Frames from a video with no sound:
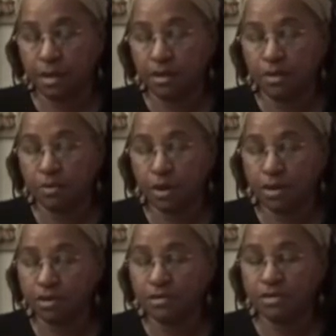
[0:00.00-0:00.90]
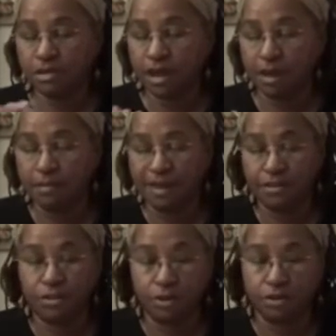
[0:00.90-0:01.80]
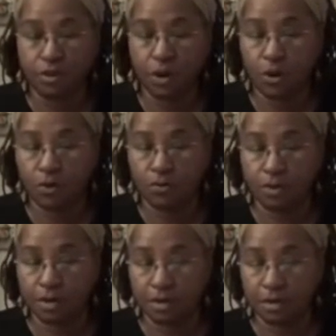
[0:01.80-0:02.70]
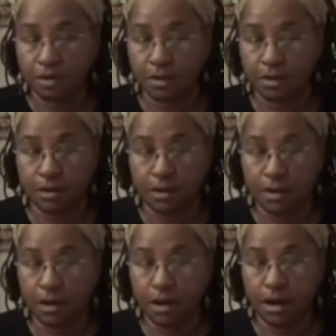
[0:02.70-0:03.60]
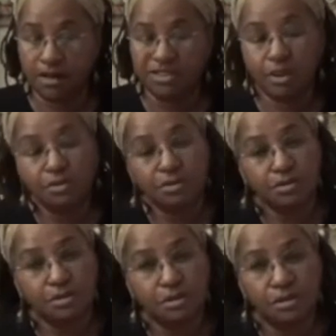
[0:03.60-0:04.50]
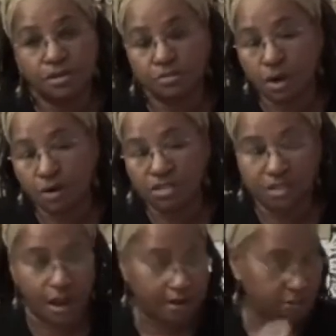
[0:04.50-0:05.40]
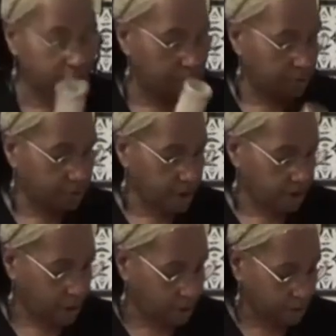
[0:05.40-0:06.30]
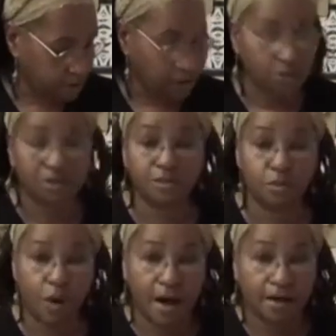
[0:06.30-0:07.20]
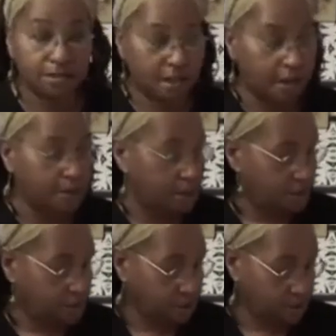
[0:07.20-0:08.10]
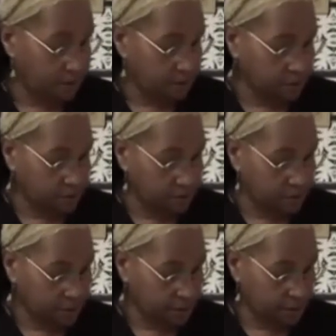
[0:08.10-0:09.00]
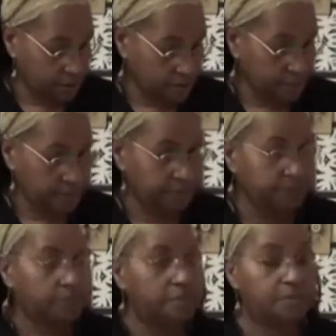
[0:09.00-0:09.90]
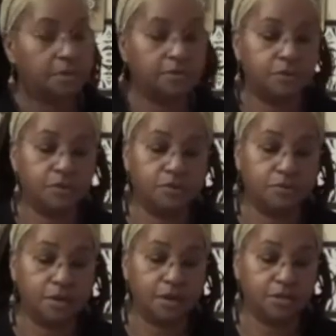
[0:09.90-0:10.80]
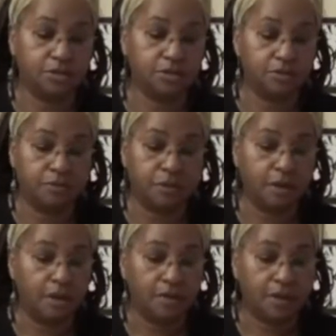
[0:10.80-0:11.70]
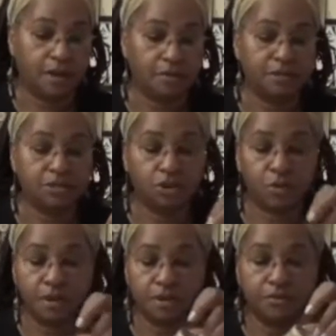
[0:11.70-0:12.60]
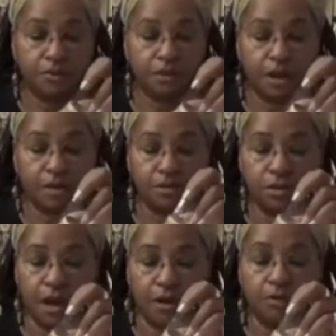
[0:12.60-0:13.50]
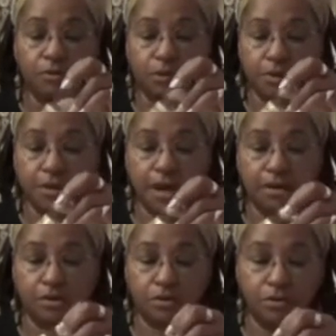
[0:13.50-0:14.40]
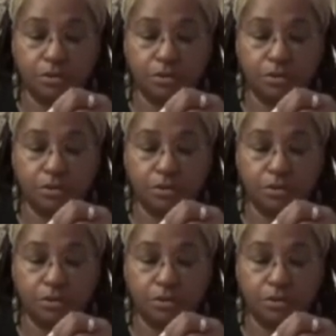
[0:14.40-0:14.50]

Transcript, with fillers: You want to use a tape that is going to hold really good. Uh, don't use a small scotch tape where you had always make sure it's wide tape. You can even use duct tape if you need to. They come in so many different colors now, it would really kind of cool to